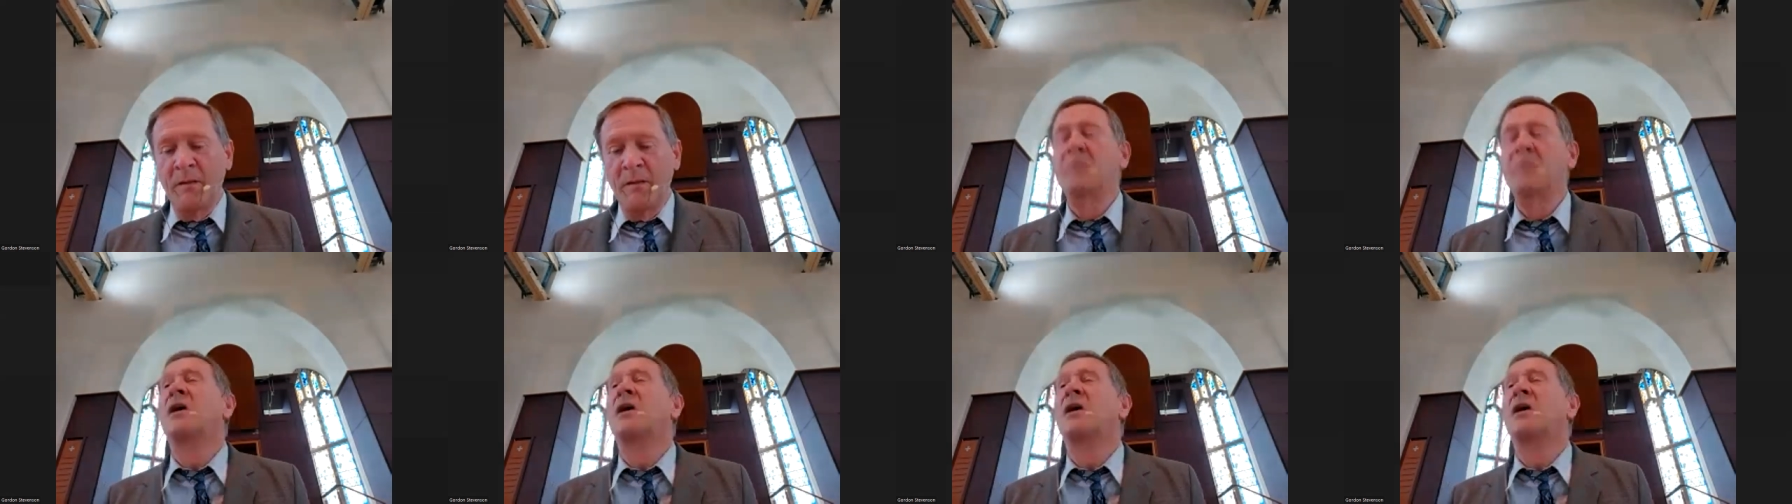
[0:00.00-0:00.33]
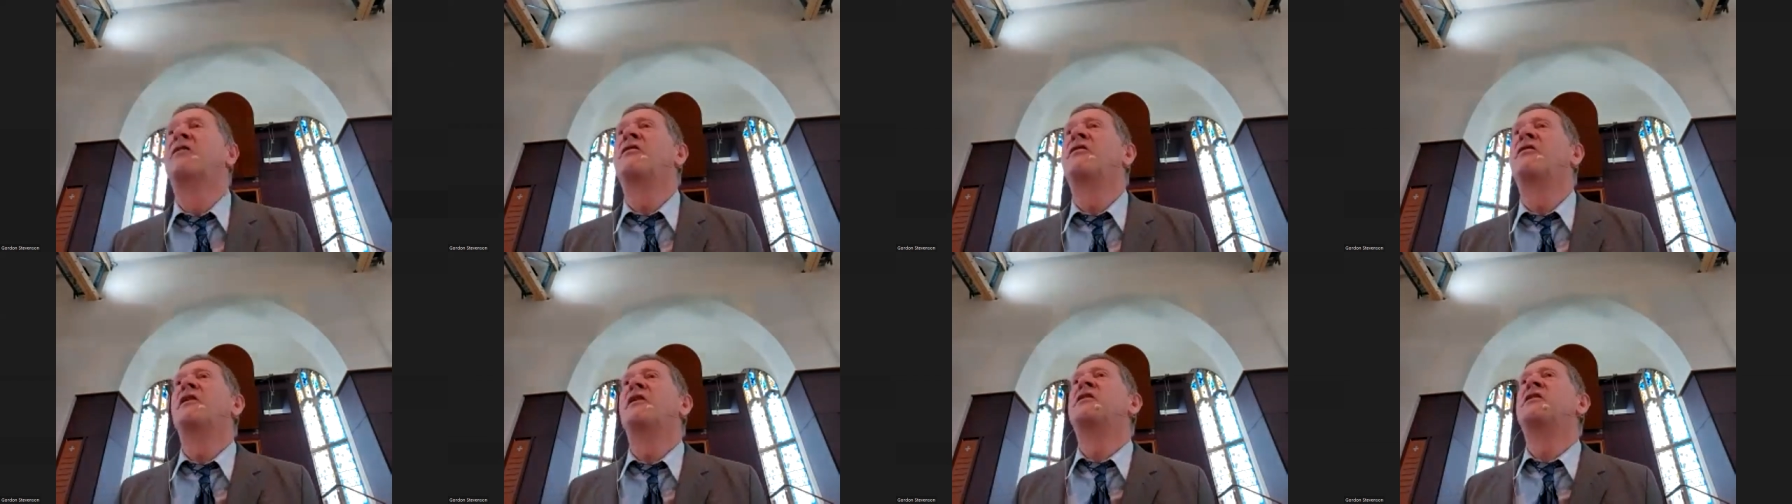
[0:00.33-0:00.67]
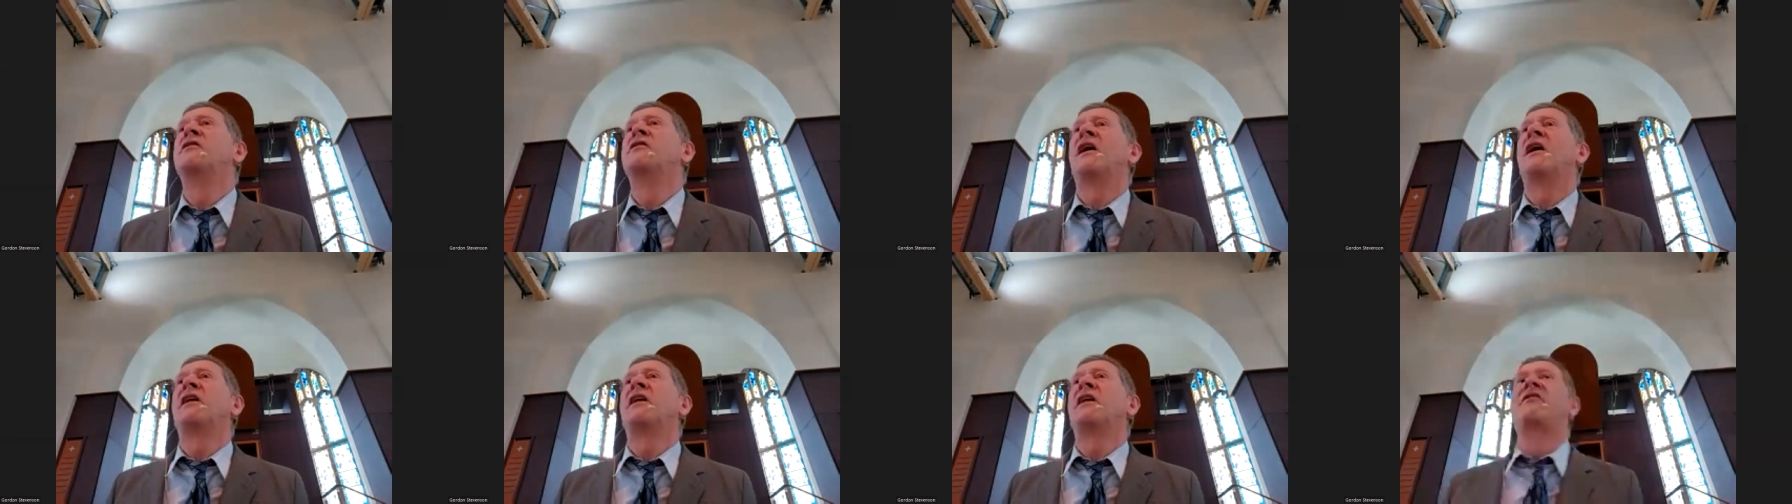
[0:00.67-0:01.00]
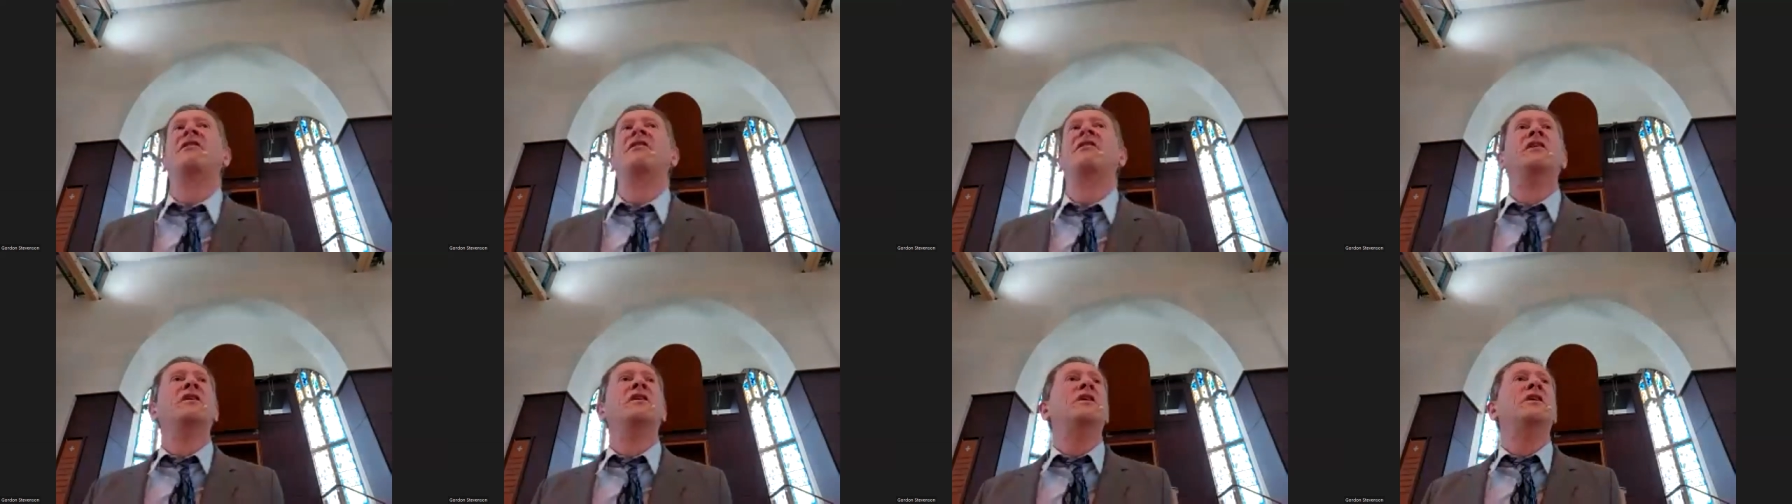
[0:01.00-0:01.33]
Because those of
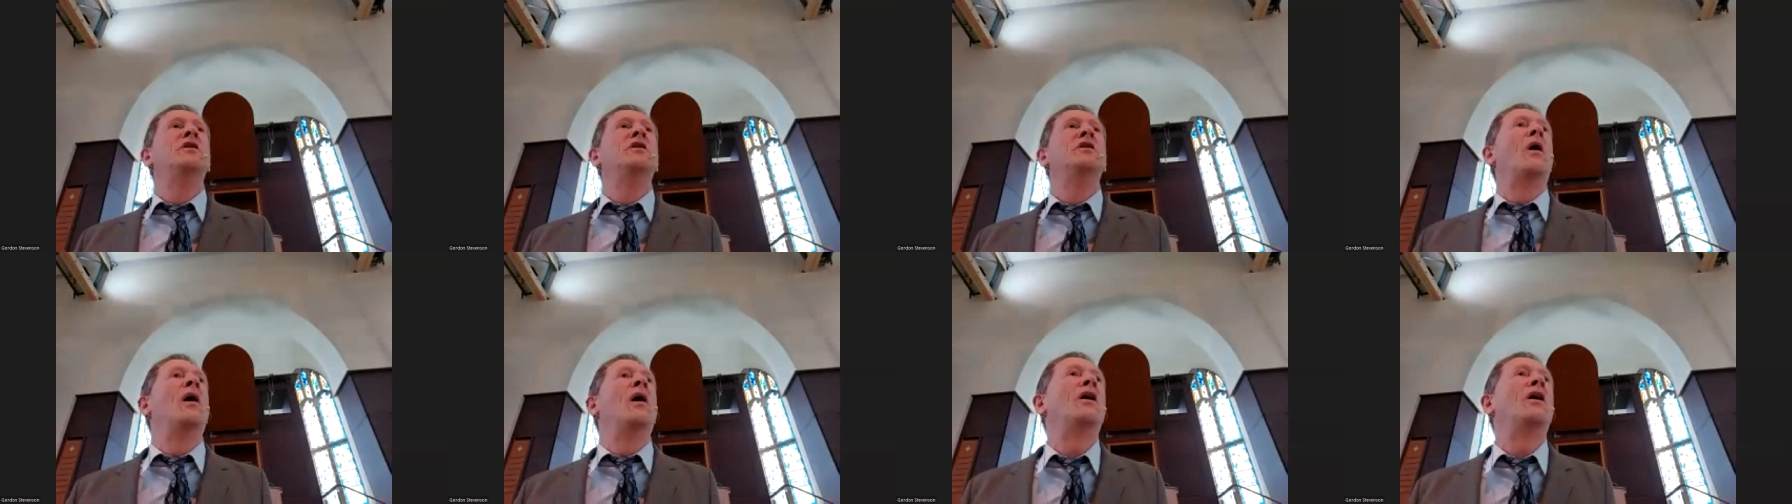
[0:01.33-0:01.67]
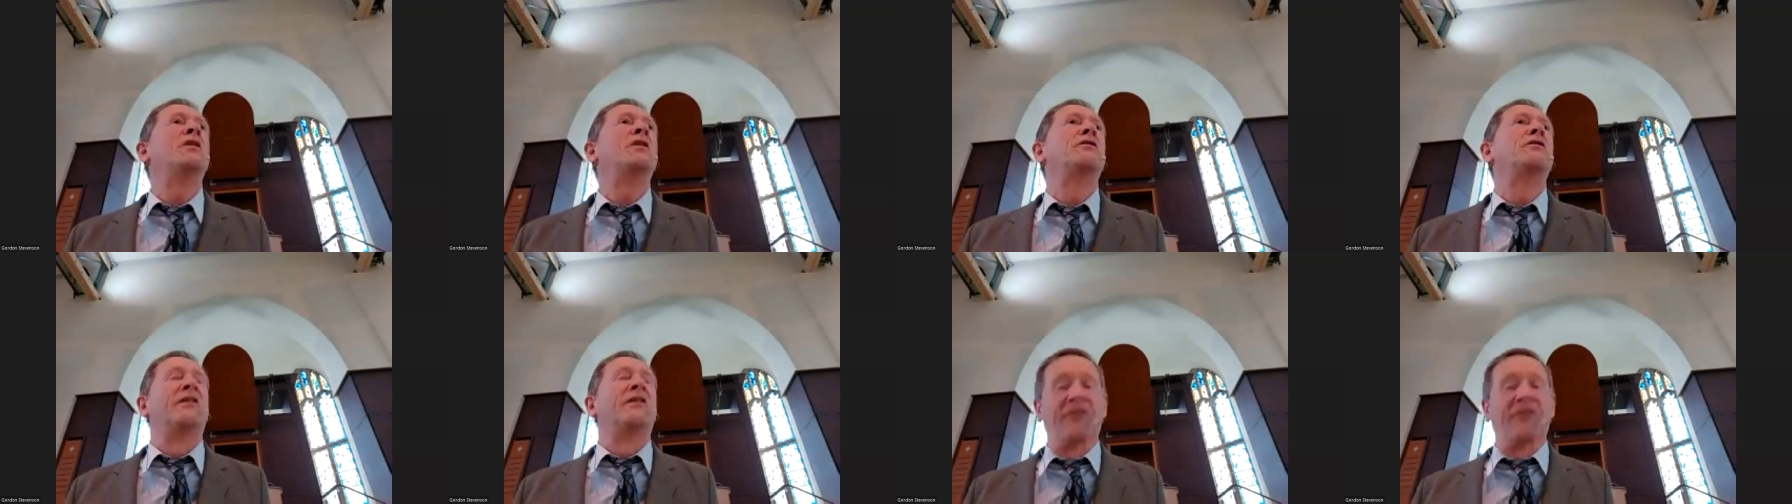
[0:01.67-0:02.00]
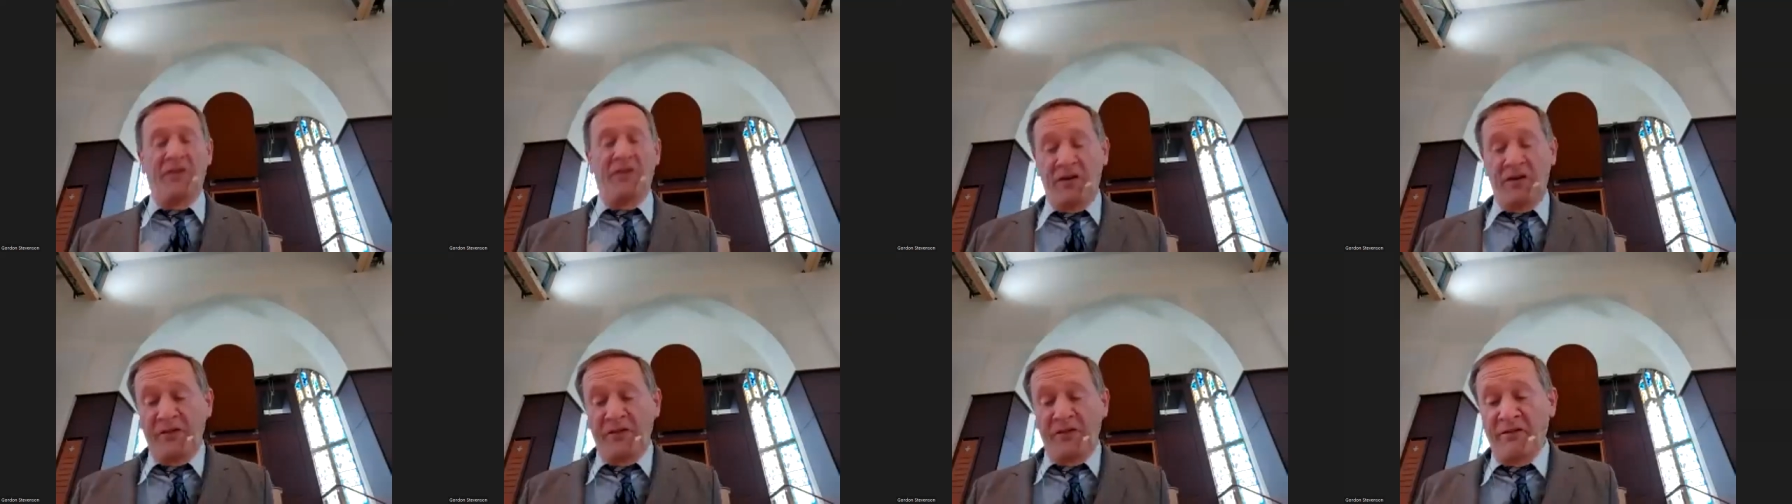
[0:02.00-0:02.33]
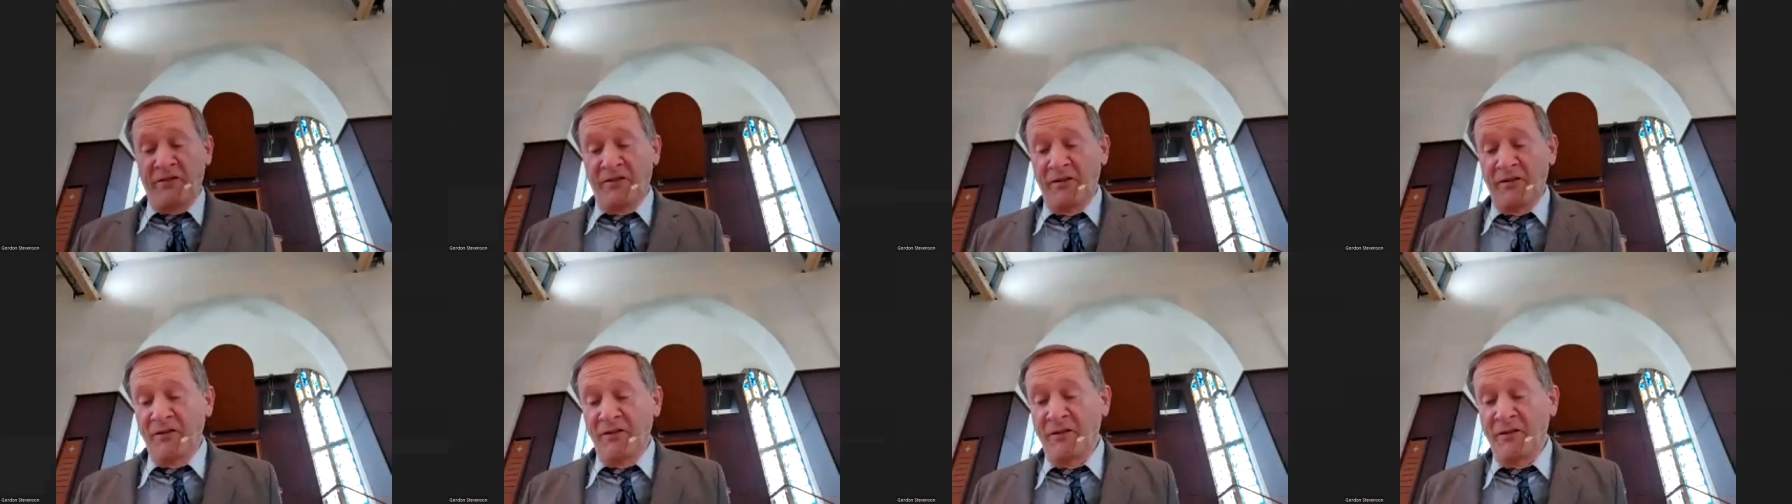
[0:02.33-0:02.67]
us who are
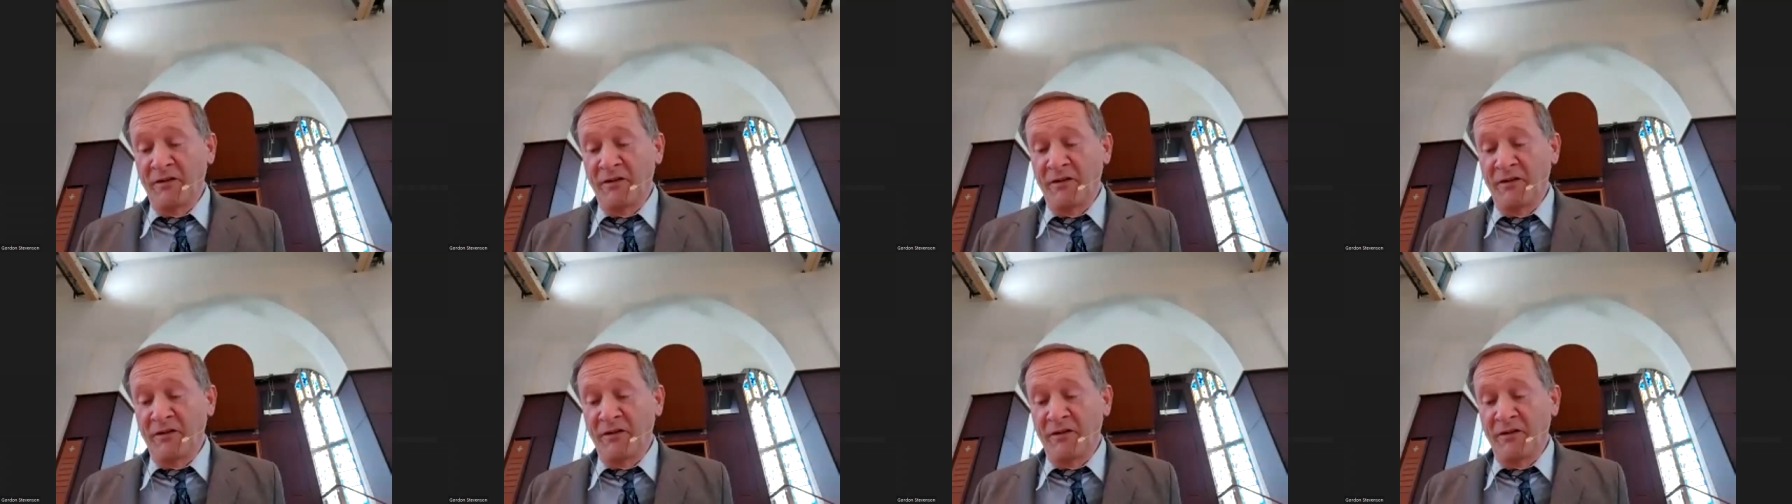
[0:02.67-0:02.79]
Christians